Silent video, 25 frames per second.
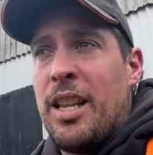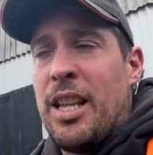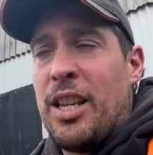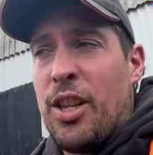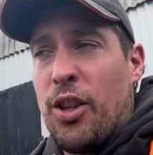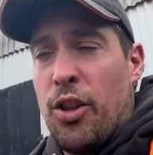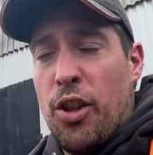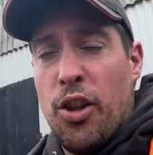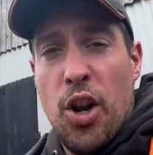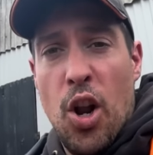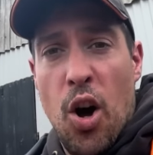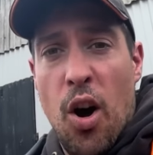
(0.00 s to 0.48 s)
I
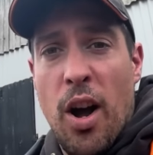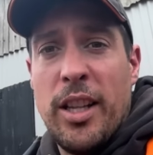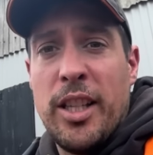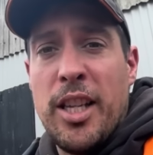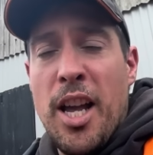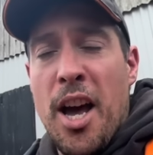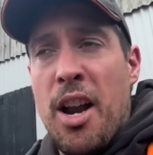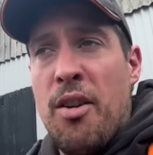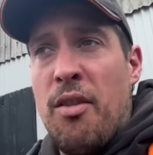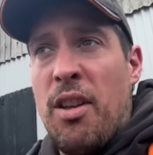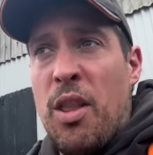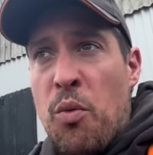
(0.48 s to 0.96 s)
think the
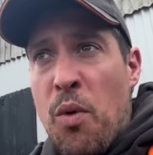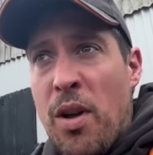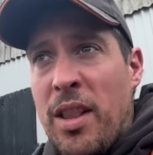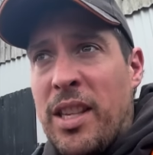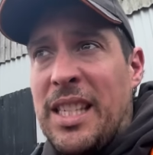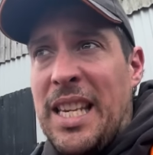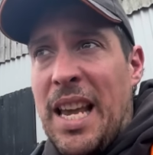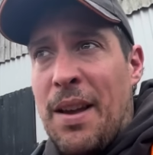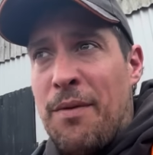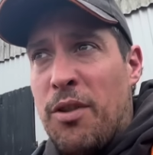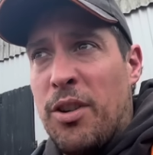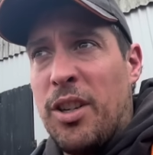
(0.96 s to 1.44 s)
9-tonner and the
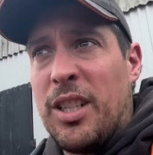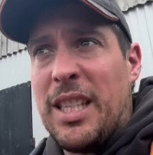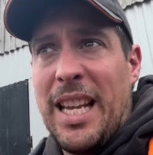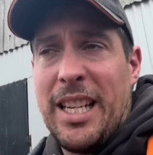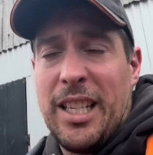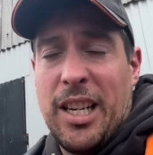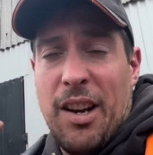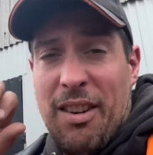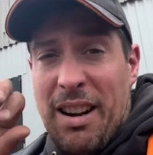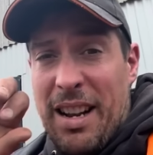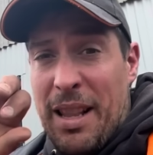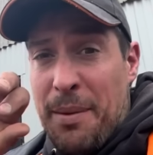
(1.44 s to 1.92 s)
1.7, because I had
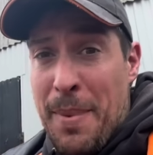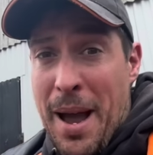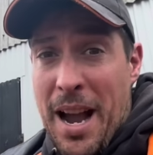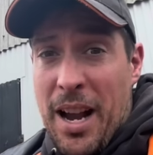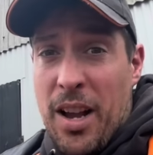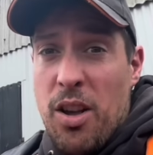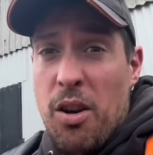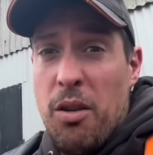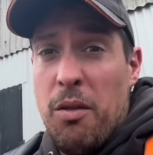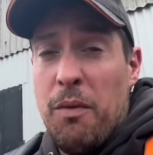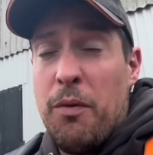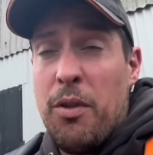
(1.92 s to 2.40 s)
to get rid of the
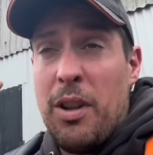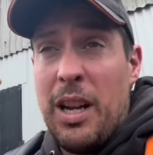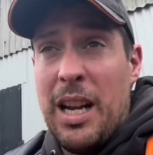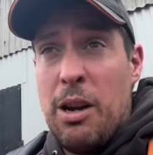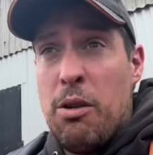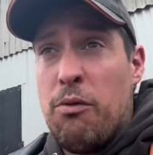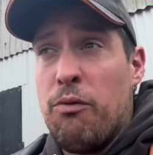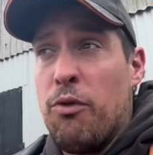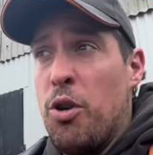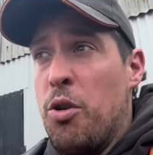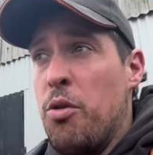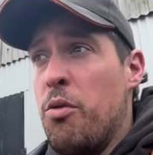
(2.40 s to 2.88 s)
back garden for the
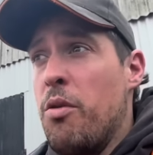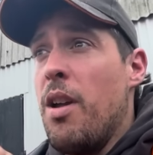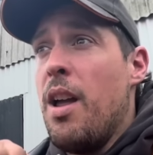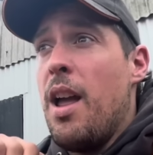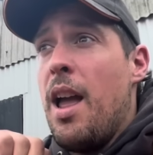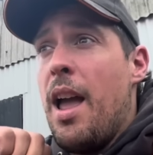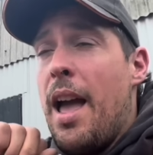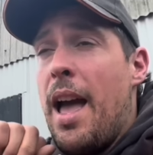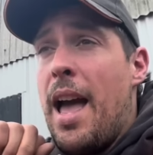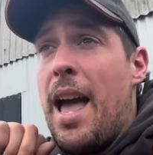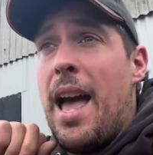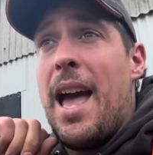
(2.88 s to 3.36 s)
little root.
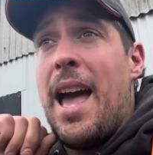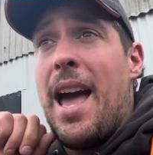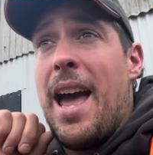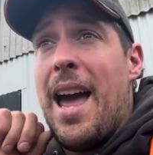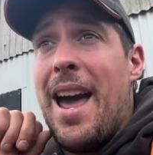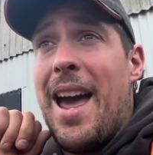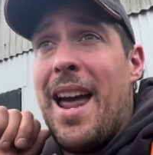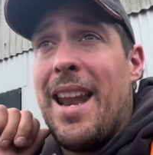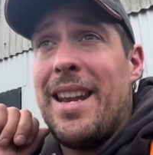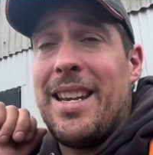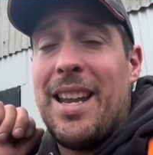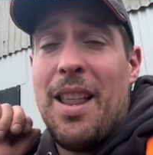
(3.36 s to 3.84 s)

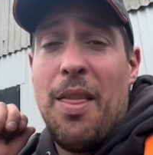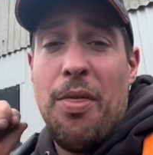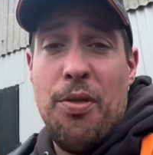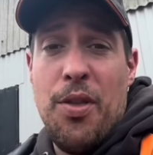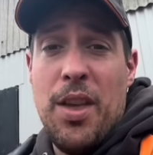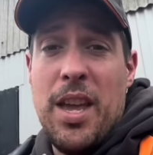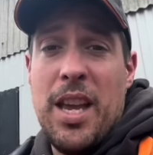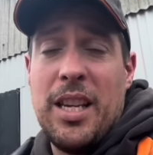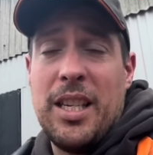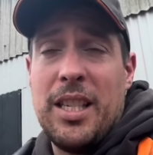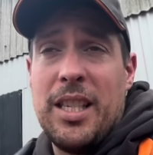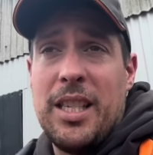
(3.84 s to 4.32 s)
And
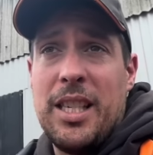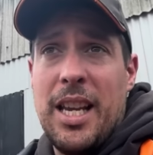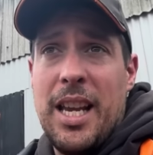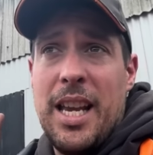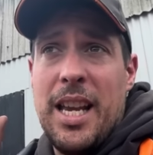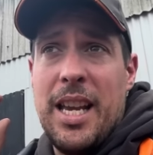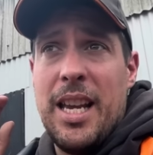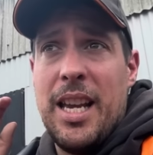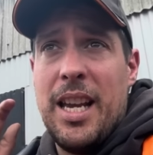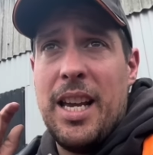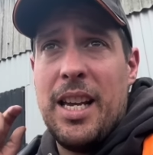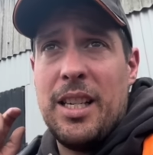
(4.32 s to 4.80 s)
this
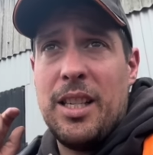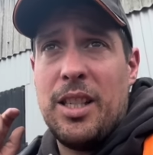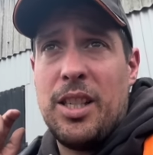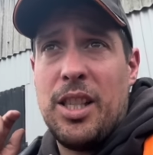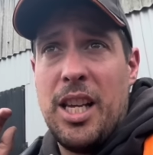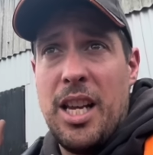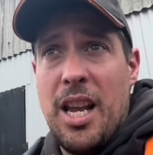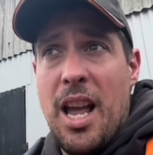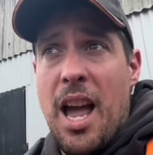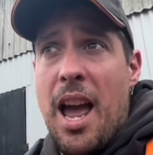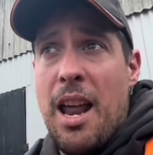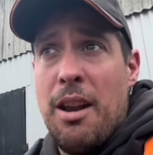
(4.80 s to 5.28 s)
is
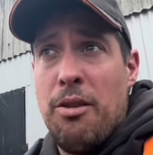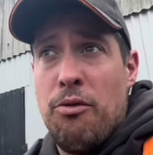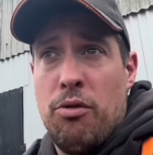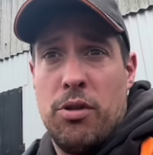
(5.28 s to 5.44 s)
the end